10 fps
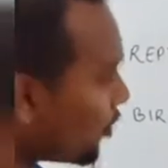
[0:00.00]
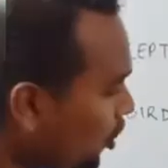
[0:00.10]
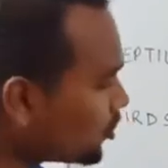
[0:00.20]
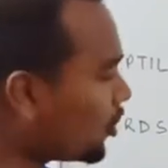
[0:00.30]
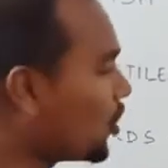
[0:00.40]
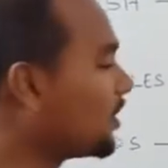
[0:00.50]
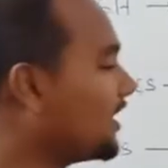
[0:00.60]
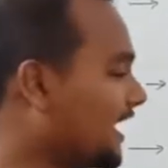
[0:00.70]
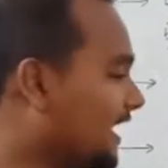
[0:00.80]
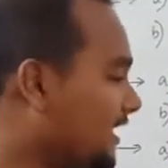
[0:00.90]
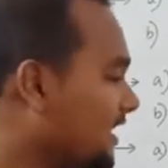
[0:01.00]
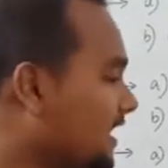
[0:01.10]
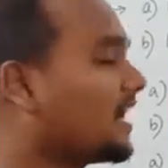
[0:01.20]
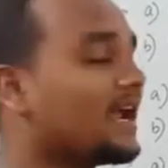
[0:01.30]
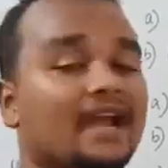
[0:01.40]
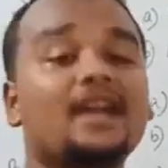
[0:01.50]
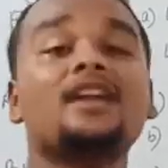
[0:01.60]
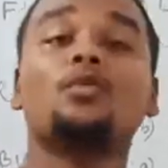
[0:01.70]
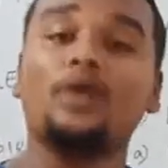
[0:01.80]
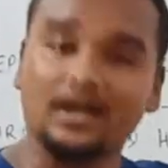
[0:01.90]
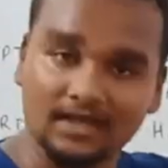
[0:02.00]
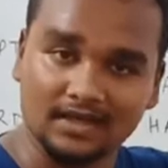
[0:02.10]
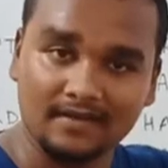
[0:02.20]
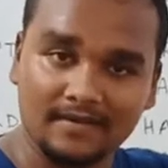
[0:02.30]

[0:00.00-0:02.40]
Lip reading: both on land and water.